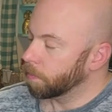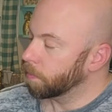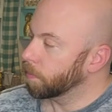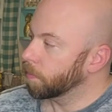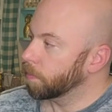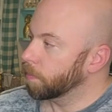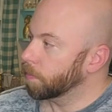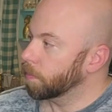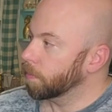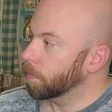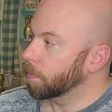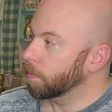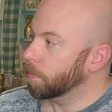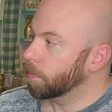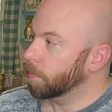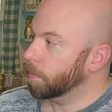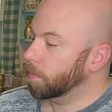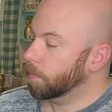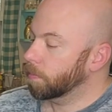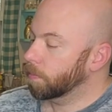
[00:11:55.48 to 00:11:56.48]

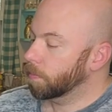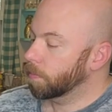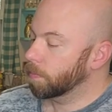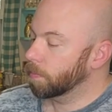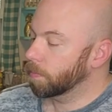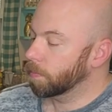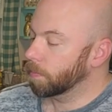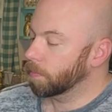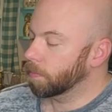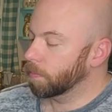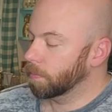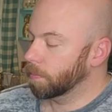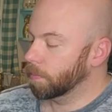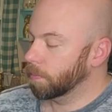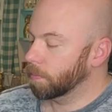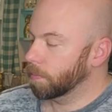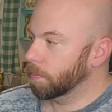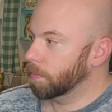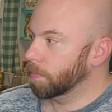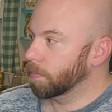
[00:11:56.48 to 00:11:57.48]

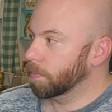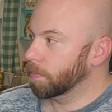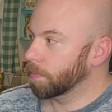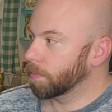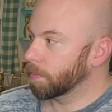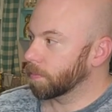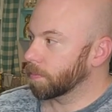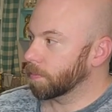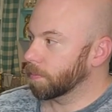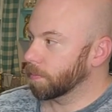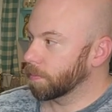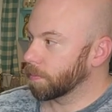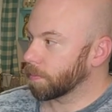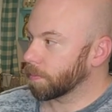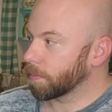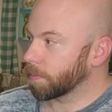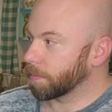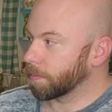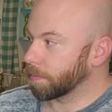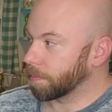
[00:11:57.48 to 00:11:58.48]

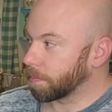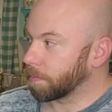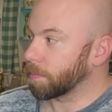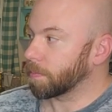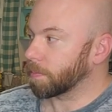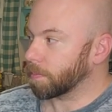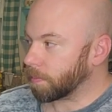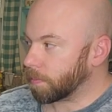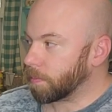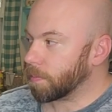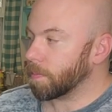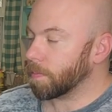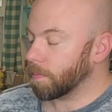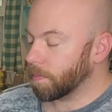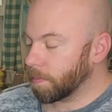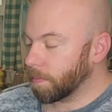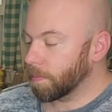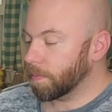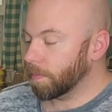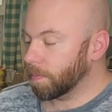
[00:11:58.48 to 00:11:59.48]

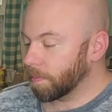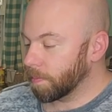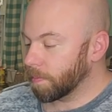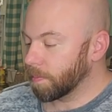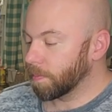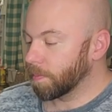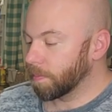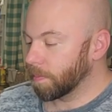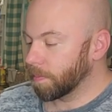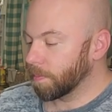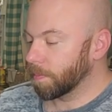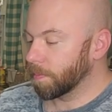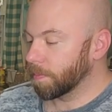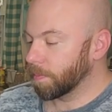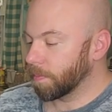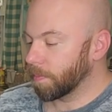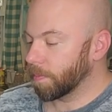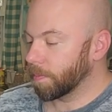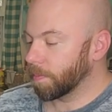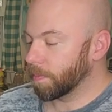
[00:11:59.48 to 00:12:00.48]

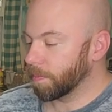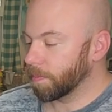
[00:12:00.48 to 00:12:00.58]
This person isn't speaking.